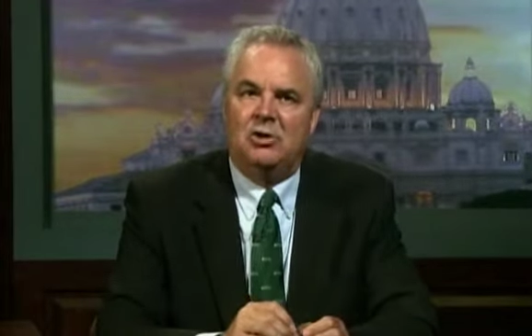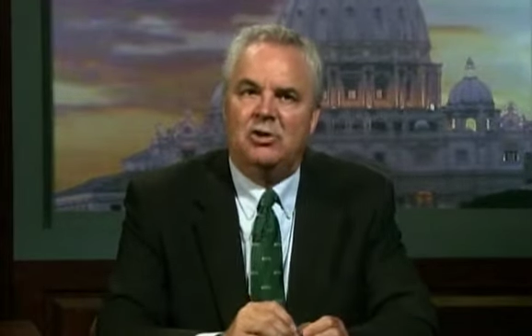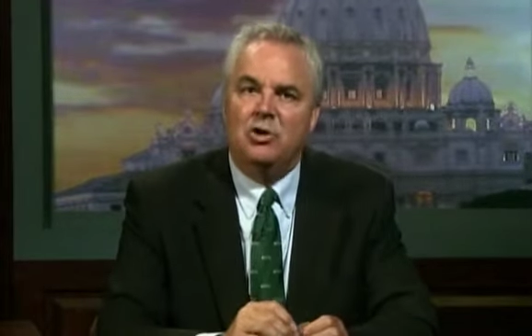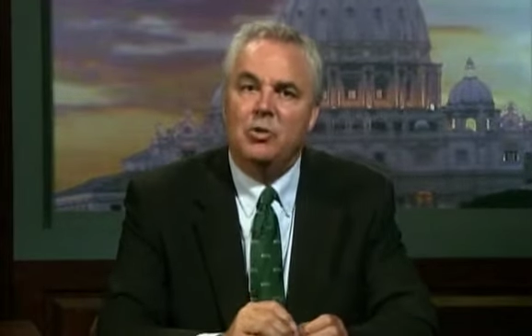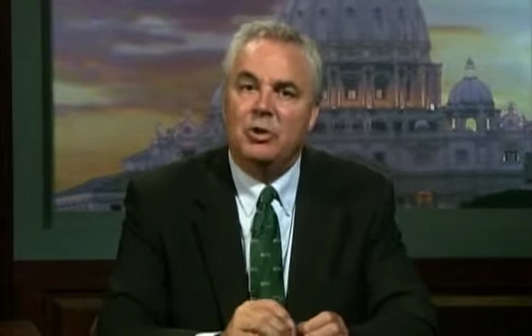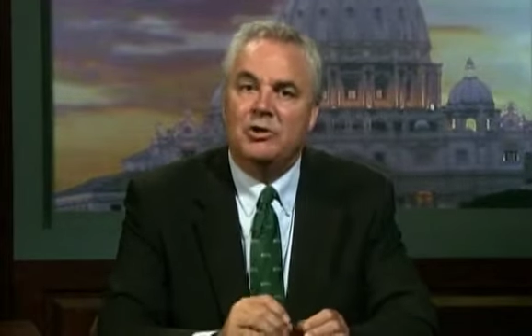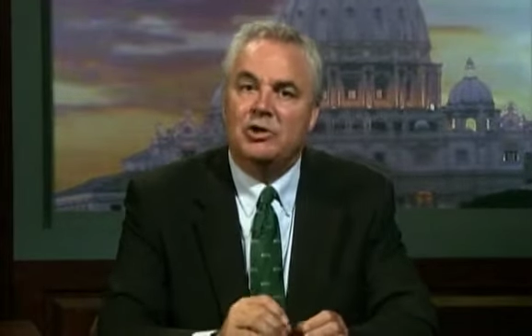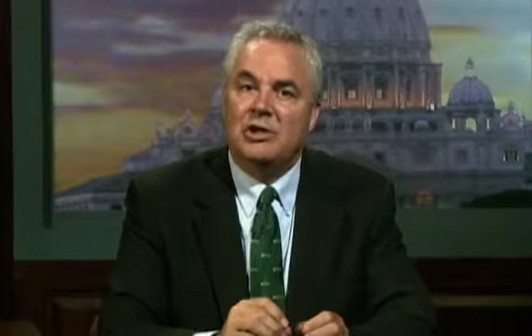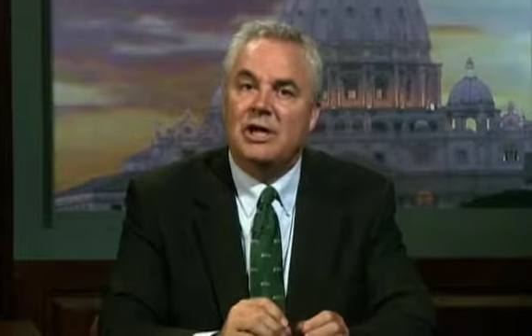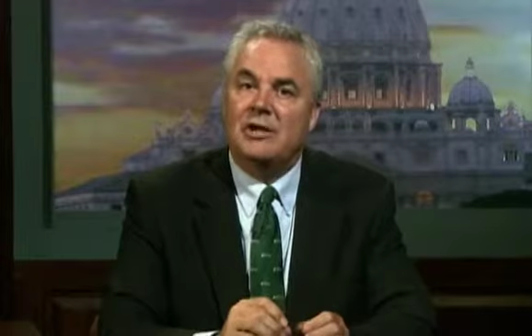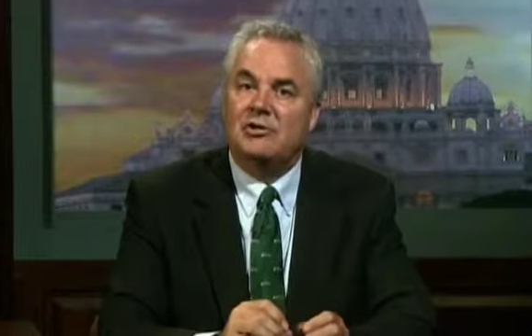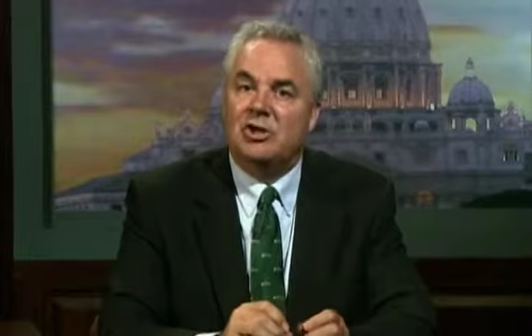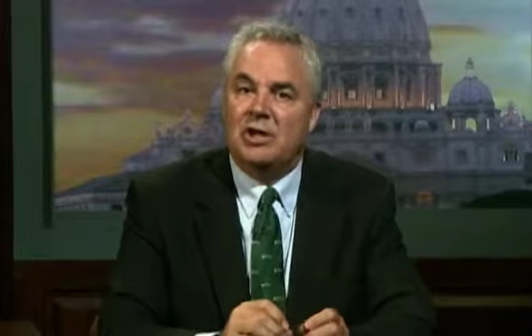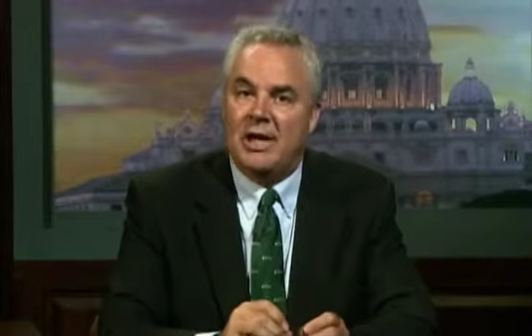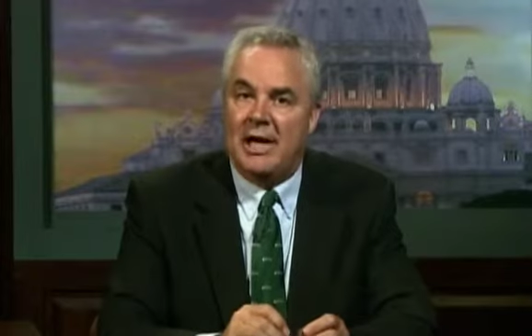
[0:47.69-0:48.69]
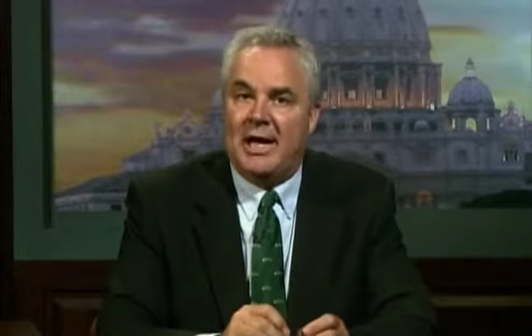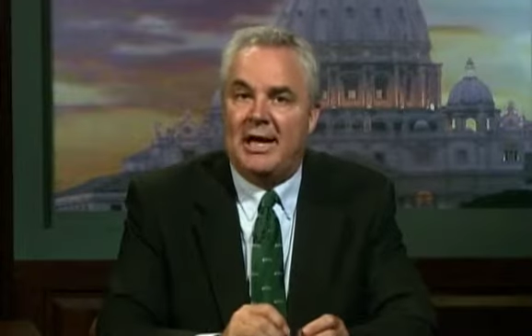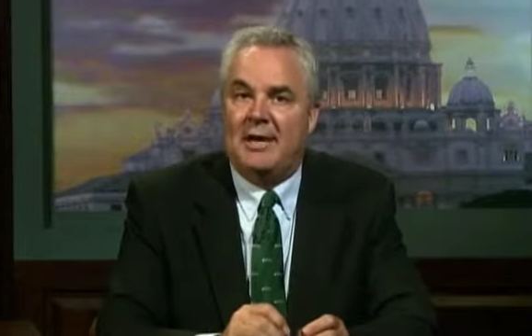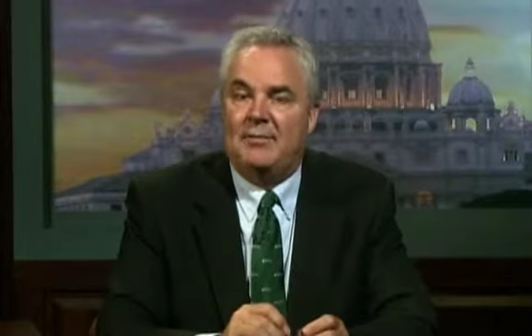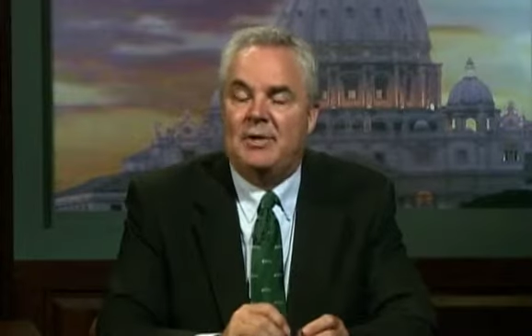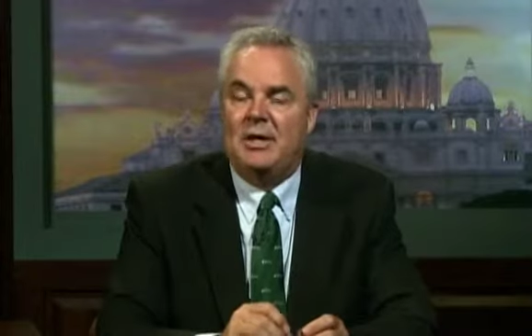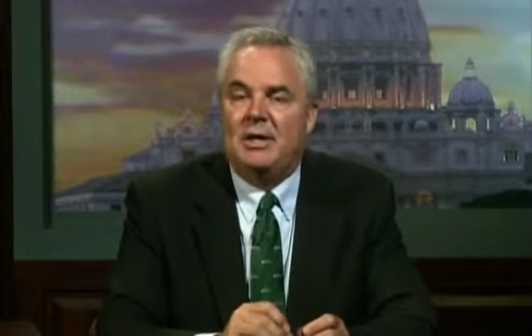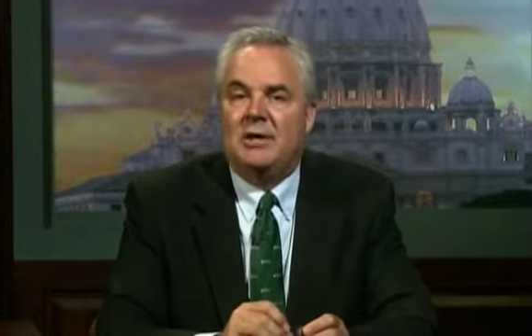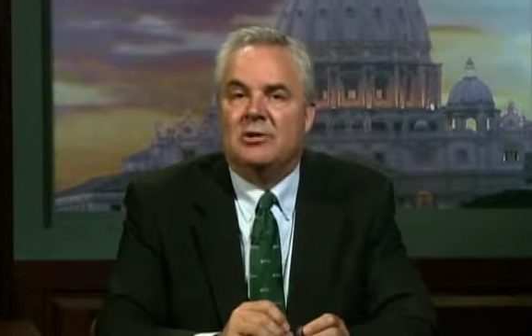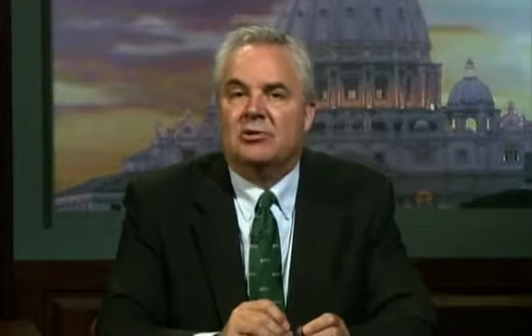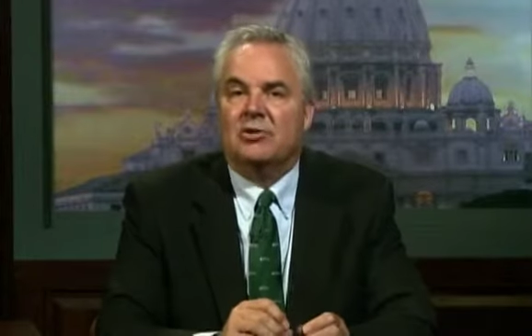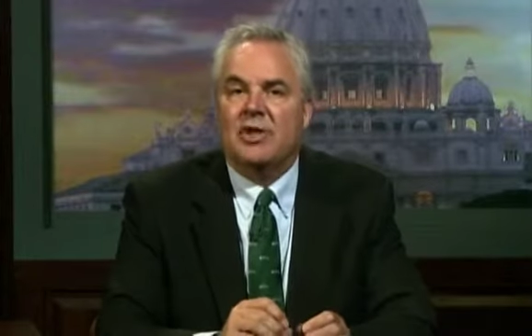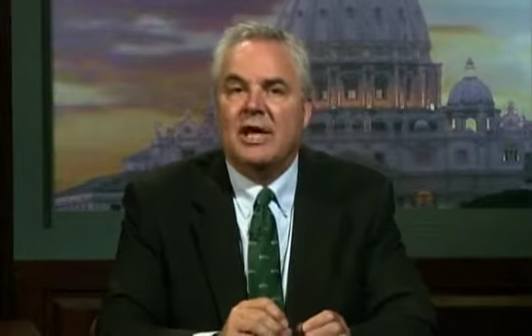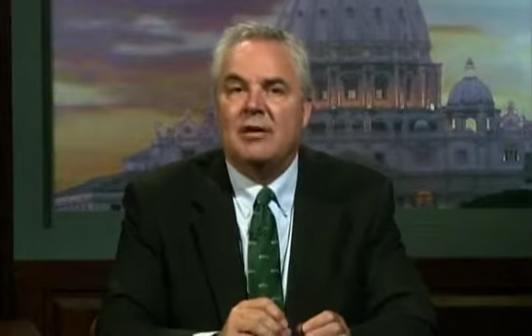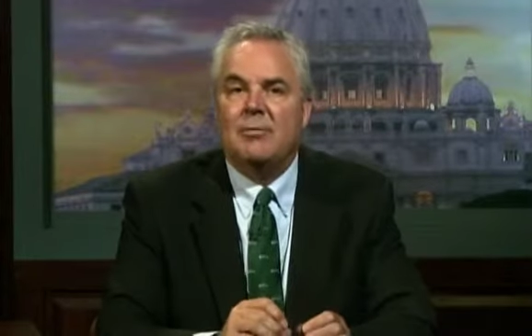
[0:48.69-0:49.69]
Do what you can today
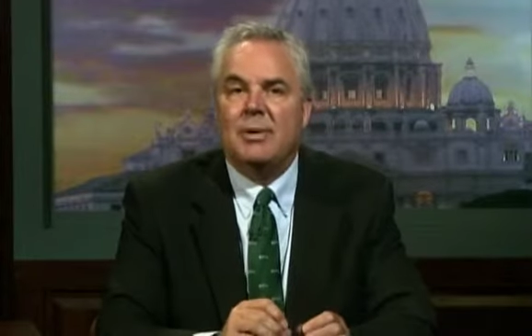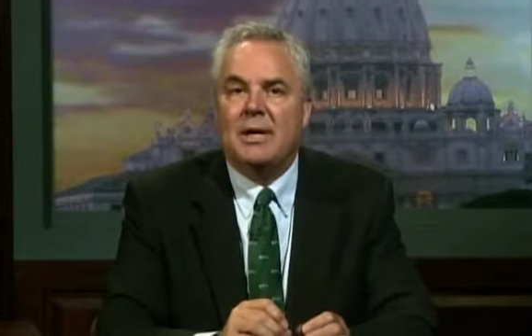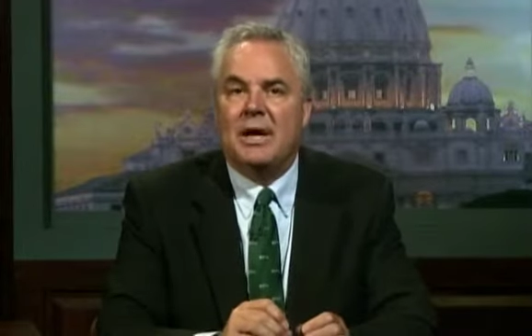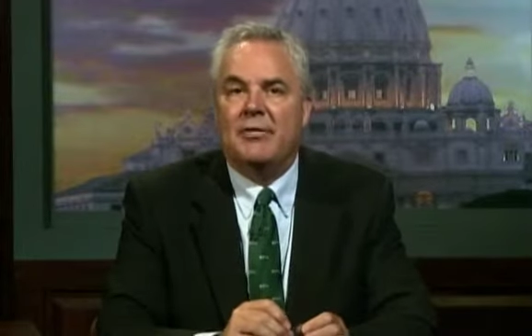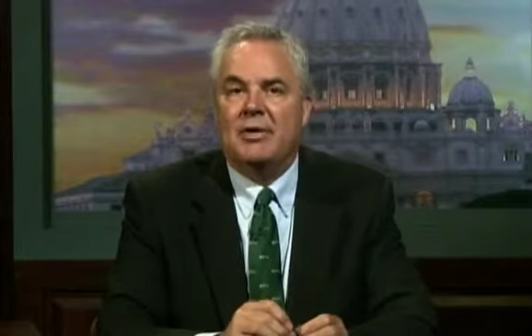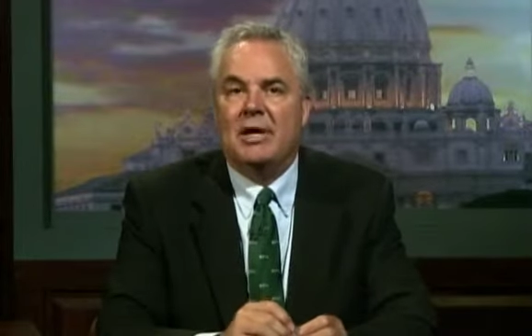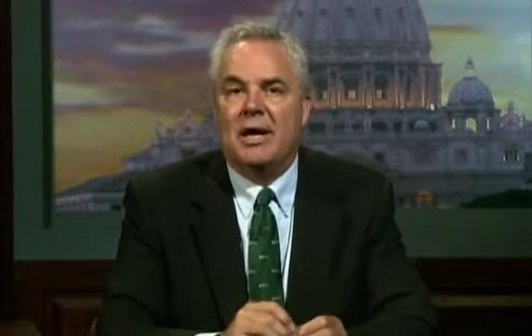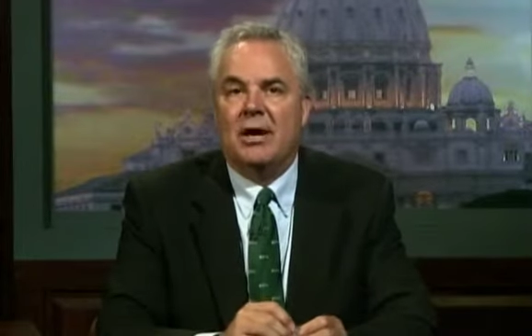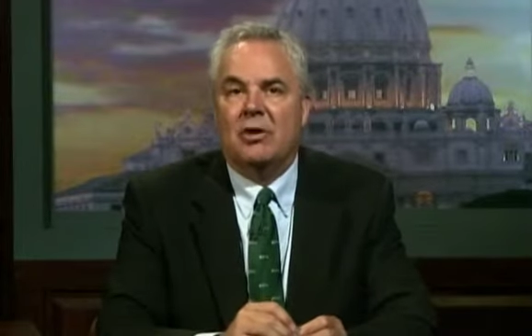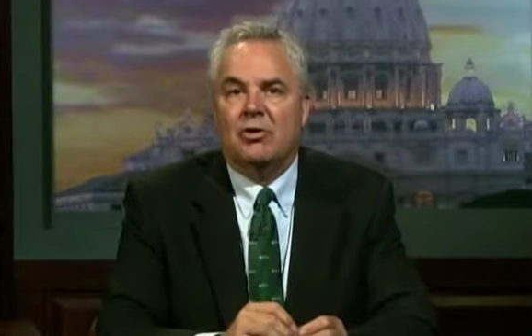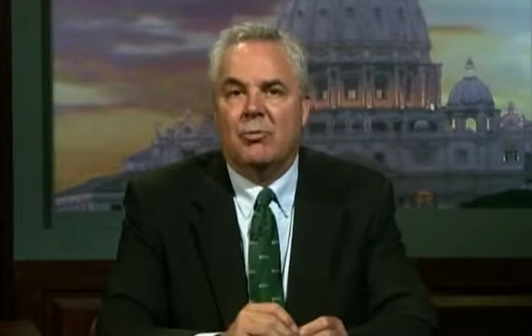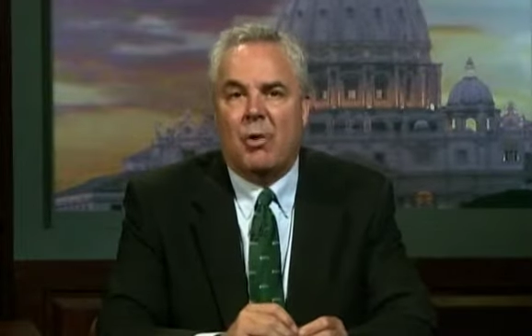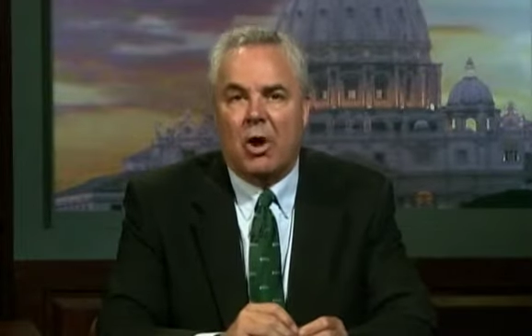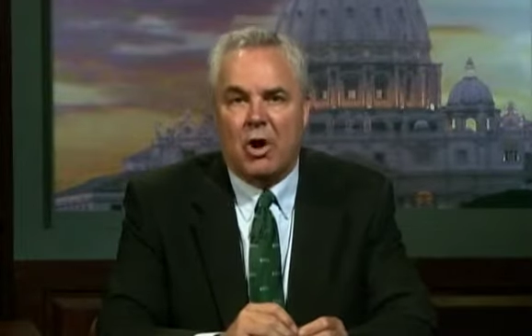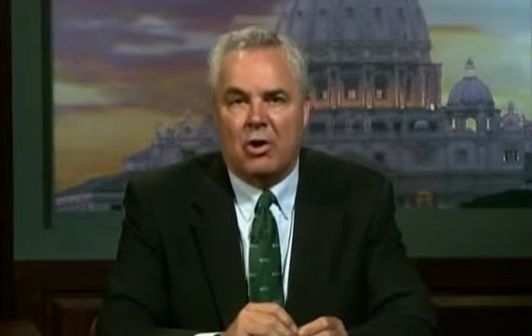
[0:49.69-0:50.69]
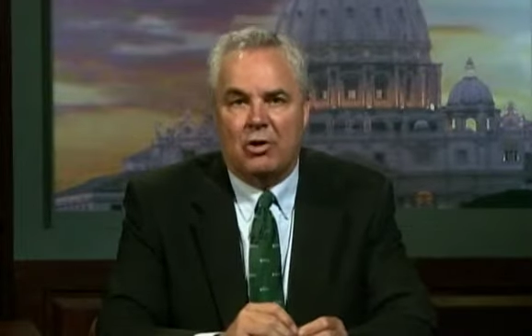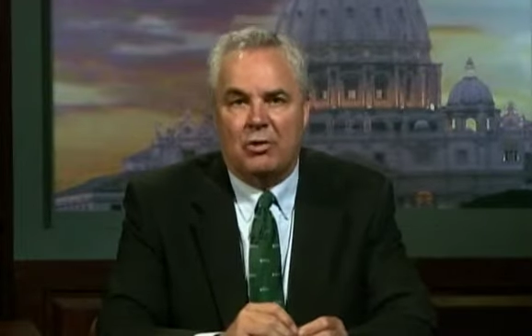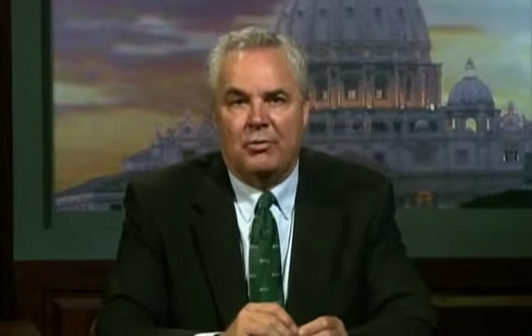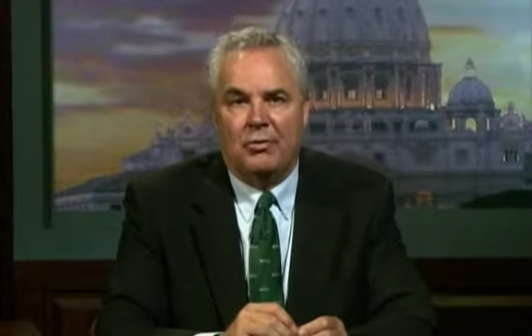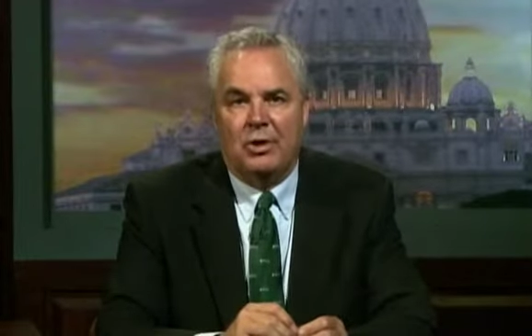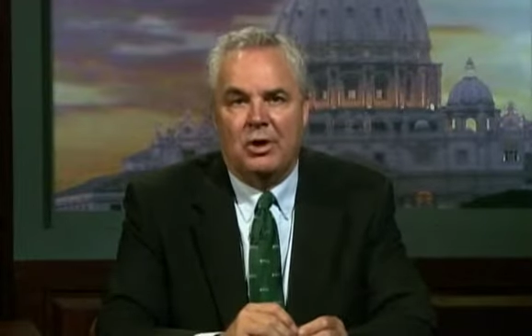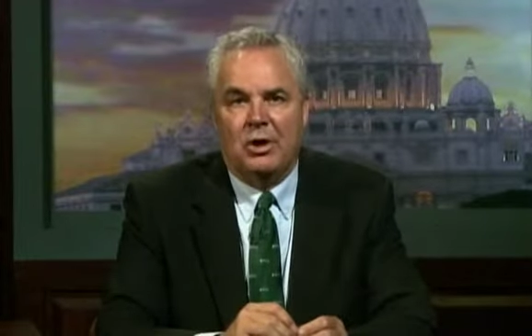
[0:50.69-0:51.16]
so they can be on the air tomorrow.